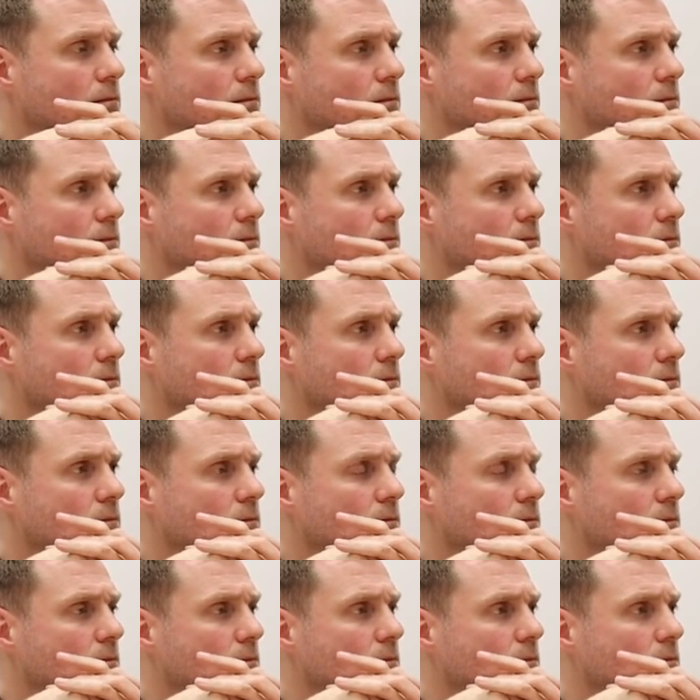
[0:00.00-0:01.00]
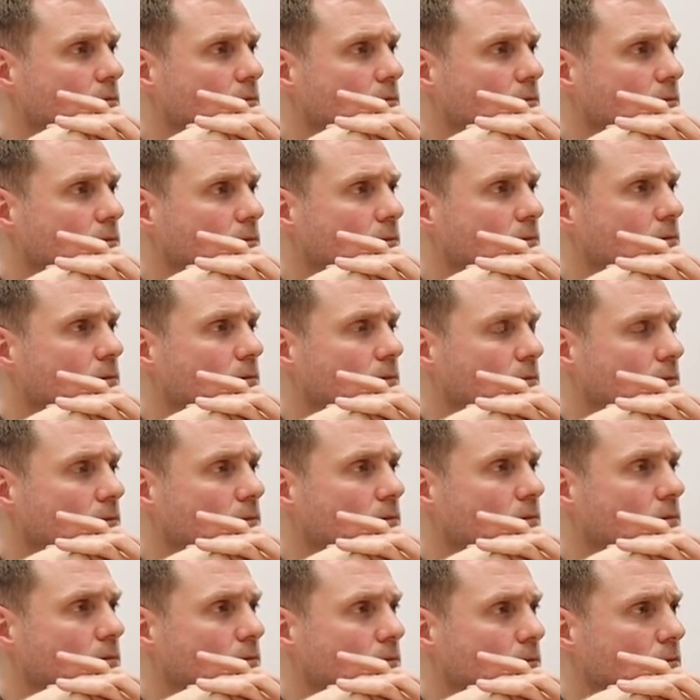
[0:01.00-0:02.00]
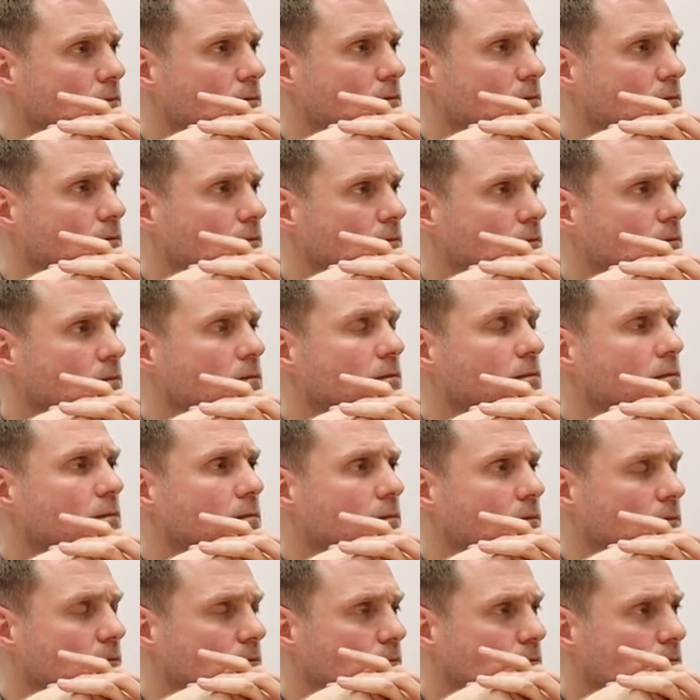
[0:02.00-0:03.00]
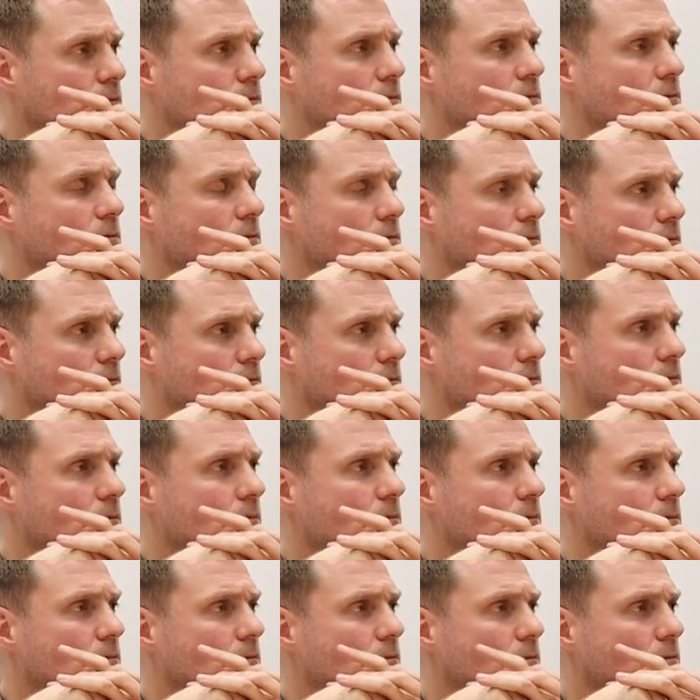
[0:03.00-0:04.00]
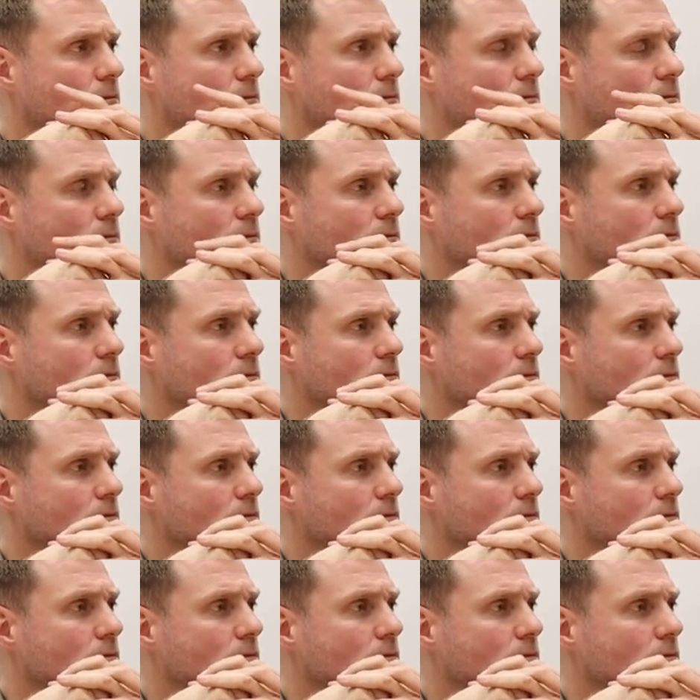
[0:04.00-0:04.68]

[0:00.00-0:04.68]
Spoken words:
No words are spoken by the person on screen.